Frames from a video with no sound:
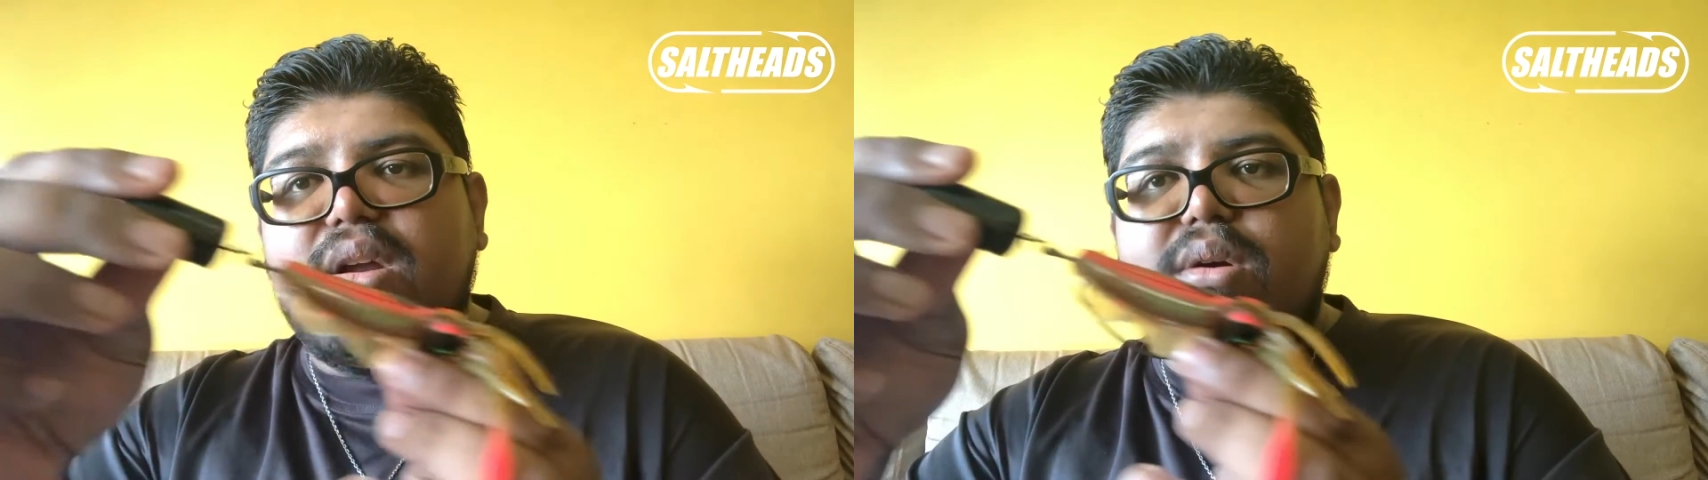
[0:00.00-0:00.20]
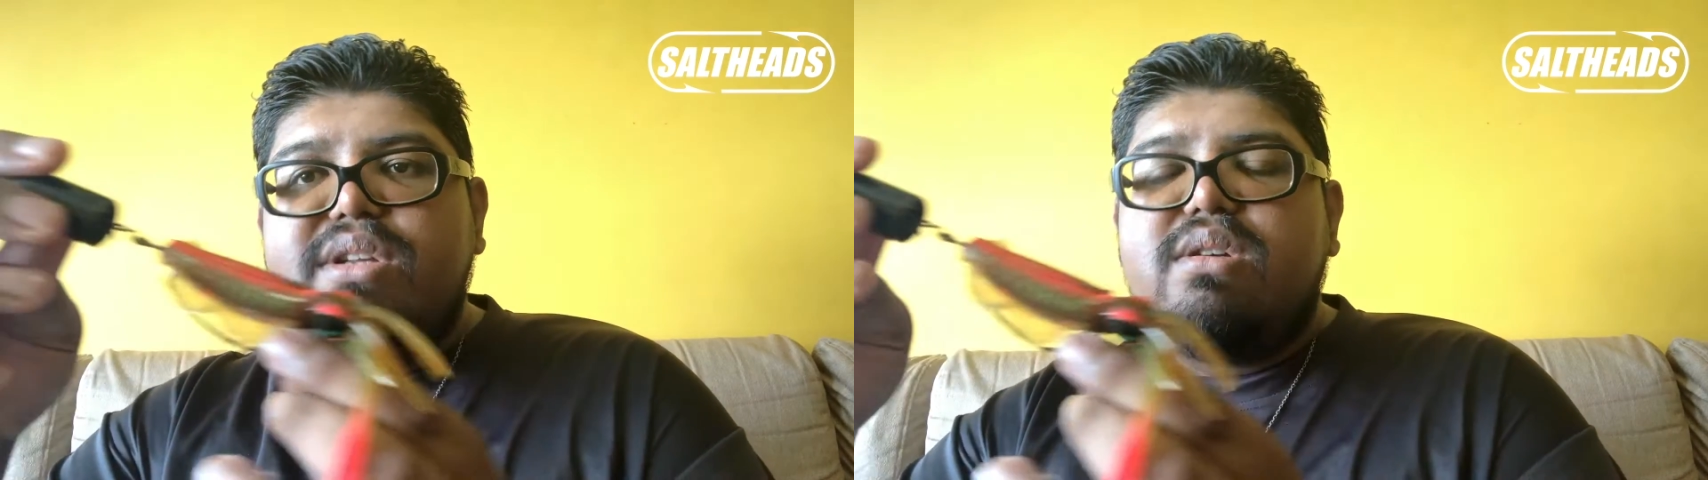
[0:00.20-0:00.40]

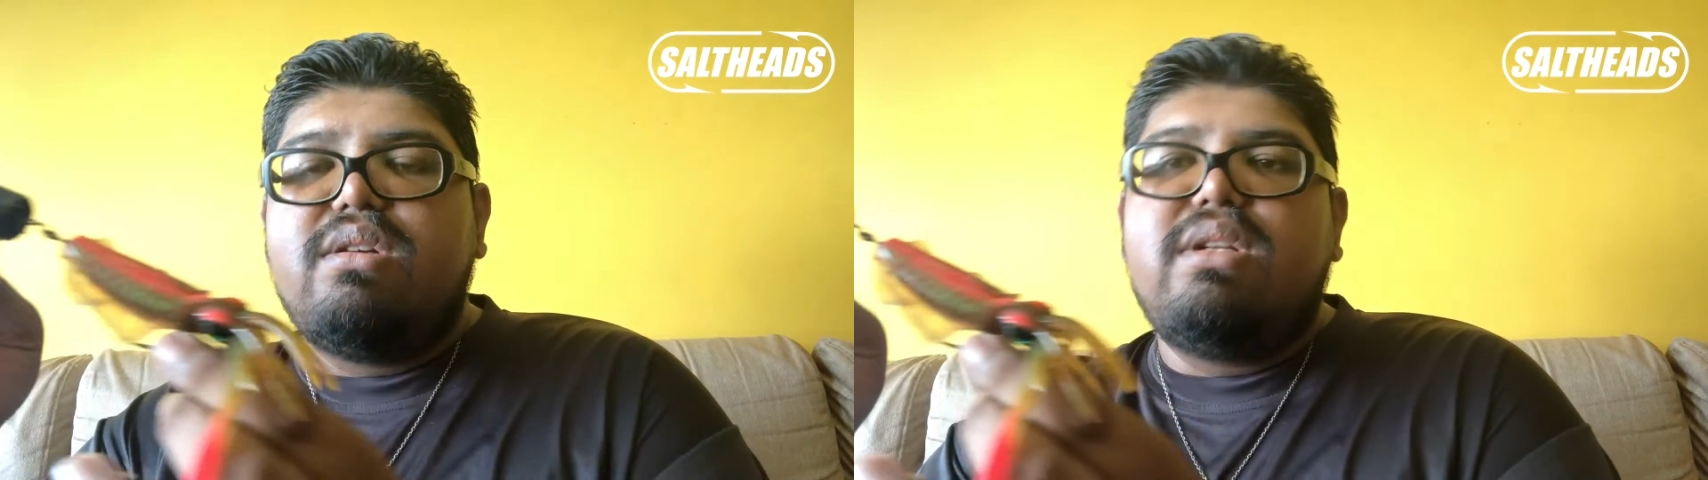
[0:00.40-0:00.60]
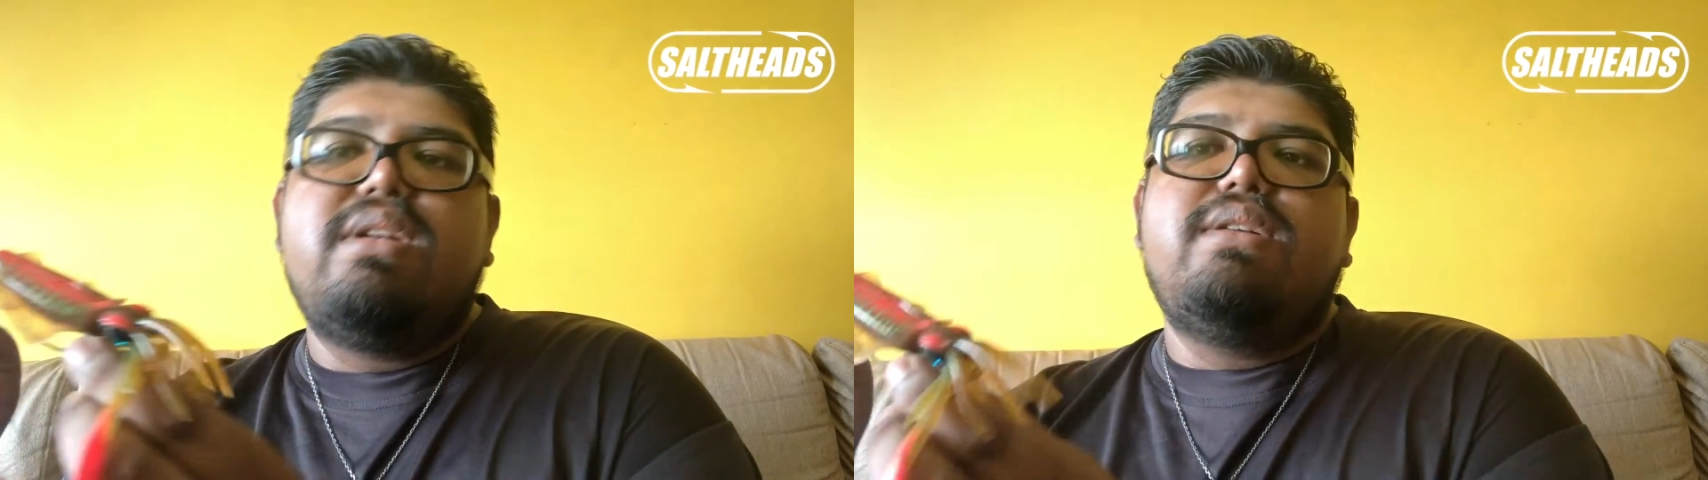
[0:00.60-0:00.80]

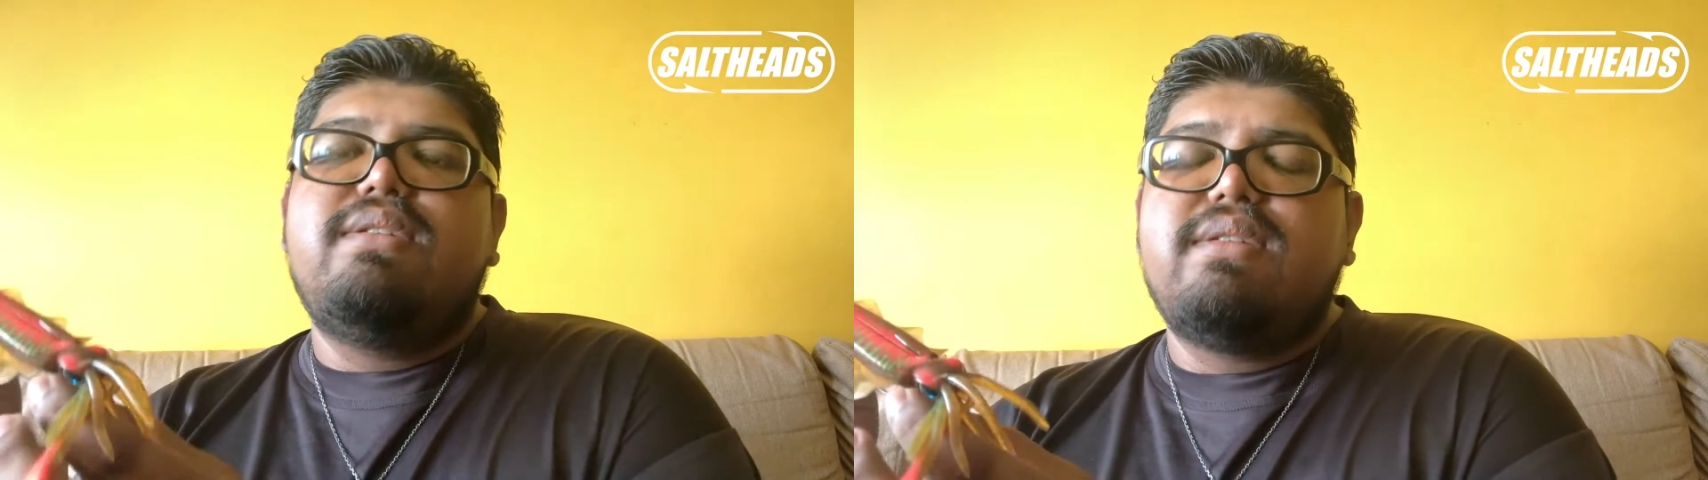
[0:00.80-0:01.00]
horizontal